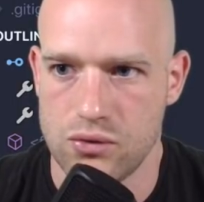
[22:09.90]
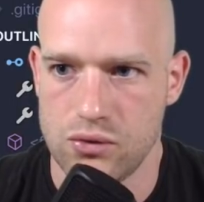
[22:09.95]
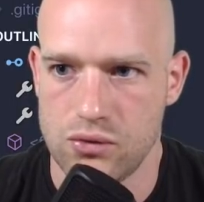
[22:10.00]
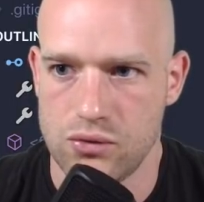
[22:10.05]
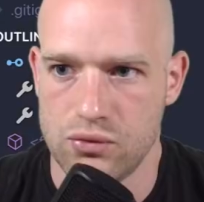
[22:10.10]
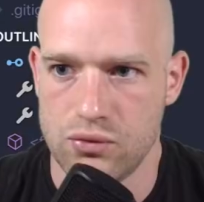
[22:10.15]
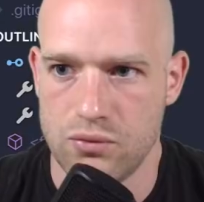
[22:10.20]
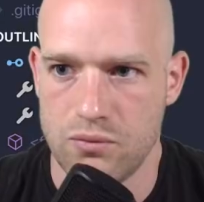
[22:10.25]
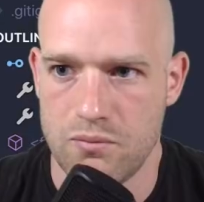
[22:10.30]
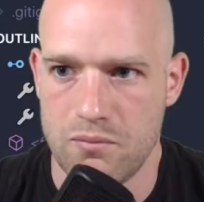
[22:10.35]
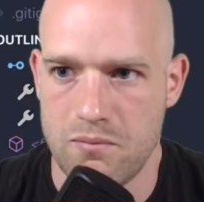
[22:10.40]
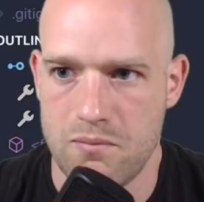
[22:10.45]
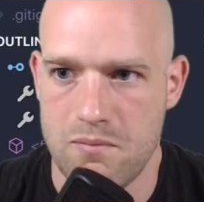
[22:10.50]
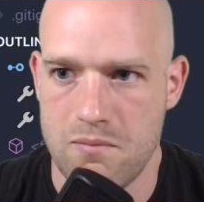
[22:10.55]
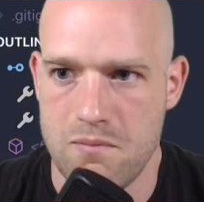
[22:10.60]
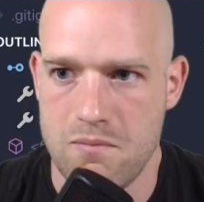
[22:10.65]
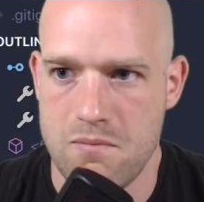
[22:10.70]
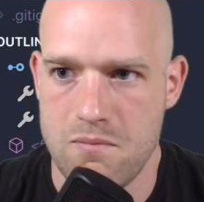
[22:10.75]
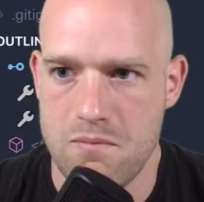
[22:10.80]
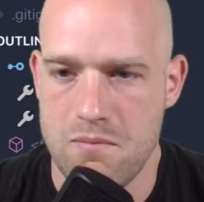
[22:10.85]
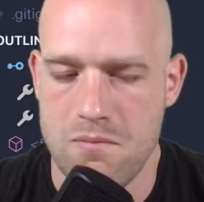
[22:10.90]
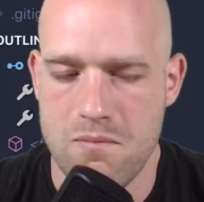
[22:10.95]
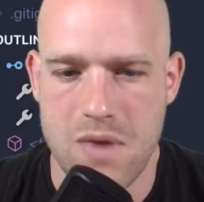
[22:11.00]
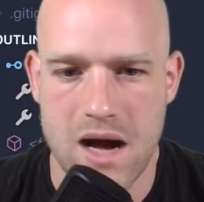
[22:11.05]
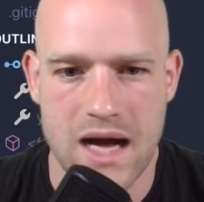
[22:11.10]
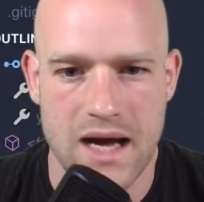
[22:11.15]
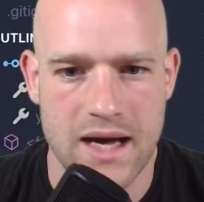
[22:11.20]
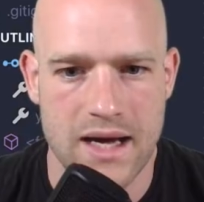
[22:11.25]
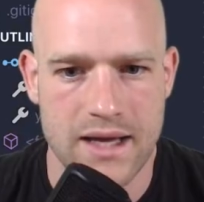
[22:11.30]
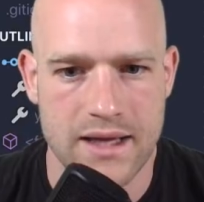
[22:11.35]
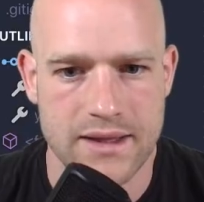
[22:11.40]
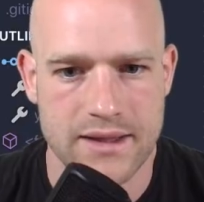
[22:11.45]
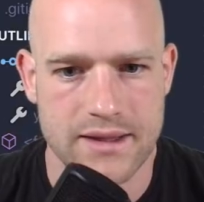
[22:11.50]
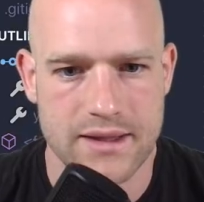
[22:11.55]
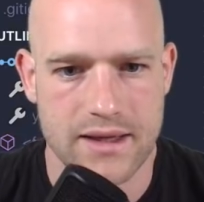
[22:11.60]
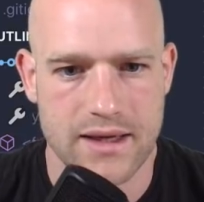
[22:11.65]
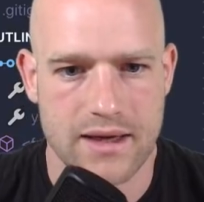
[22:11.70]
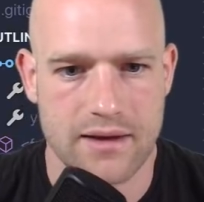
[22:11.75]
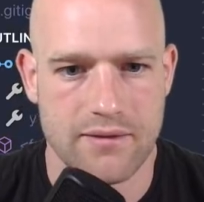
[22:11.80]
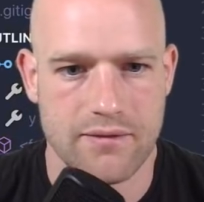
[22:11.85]
too bad,
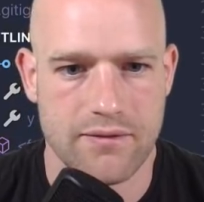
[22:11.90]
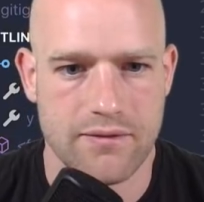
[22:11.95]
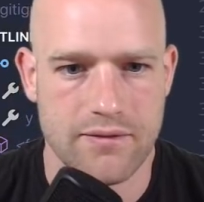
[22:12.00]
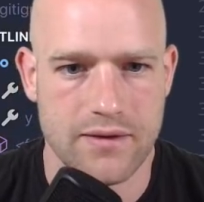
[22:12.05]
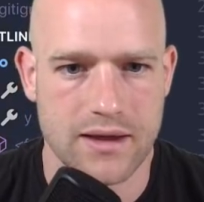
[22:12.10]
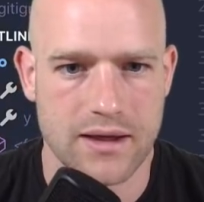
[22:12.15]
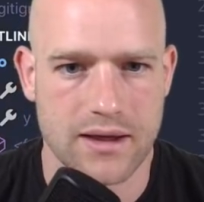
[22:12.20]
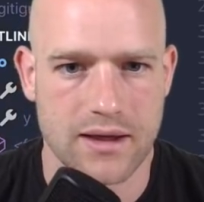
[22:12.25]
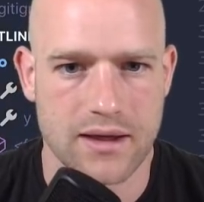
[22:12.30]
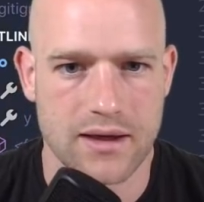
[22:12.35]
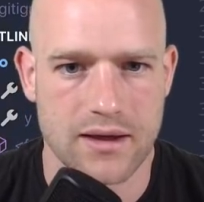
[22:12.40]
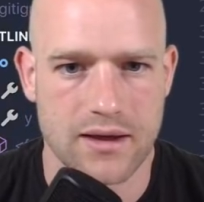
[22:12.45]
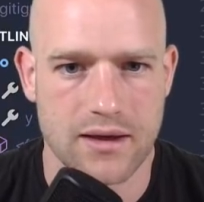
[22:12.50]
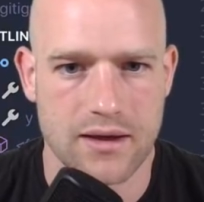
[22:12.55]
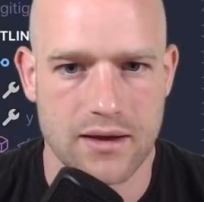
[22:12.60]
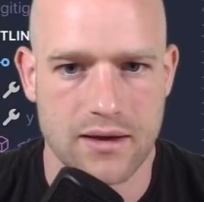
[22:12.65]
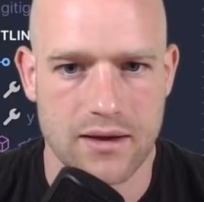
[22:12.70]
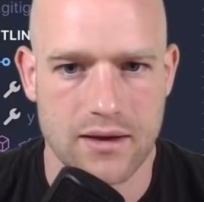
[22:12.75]
I think.